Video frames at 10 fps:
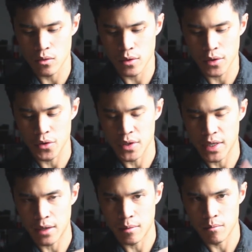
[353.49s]

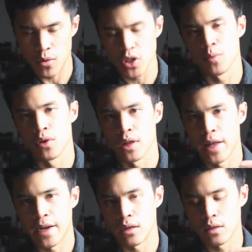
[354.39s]
using multiple
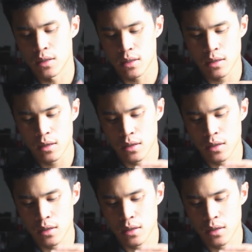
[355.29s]
layers.